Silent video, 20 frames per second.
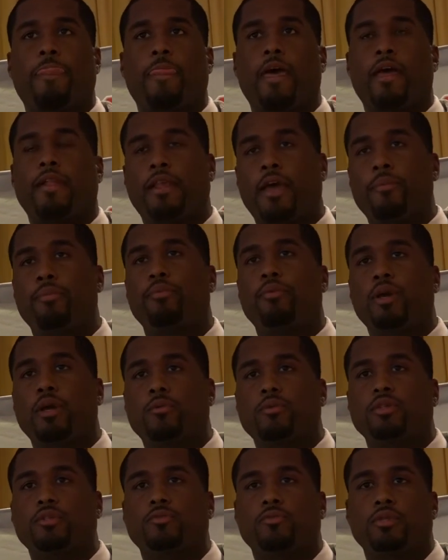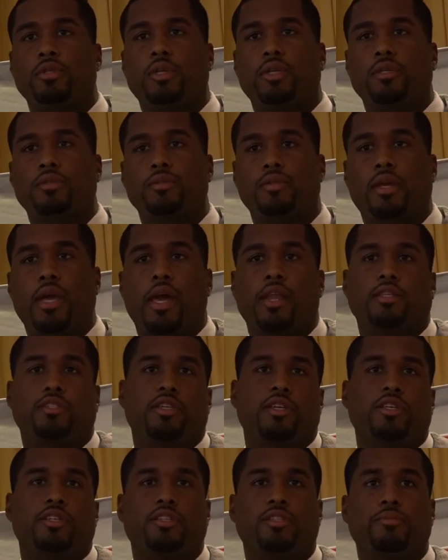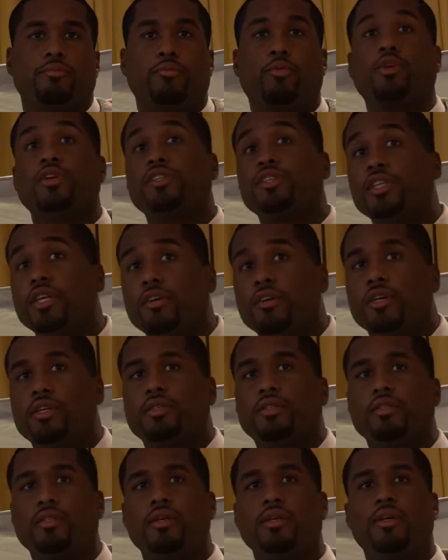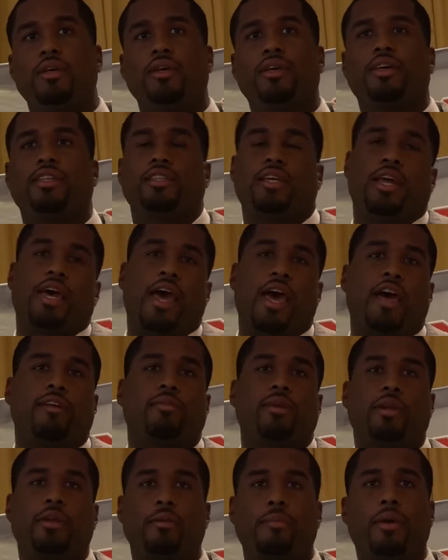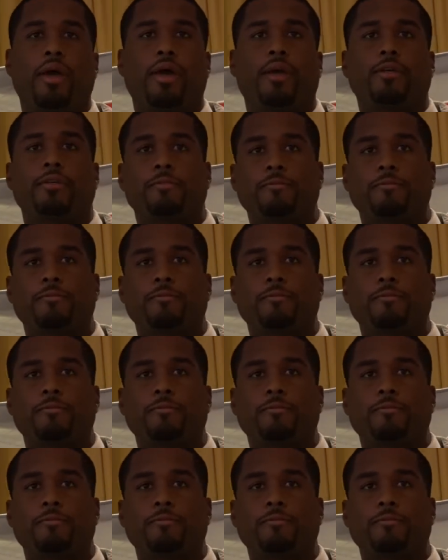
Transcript: at that point was when I kind of took it more serious than I have been in the past.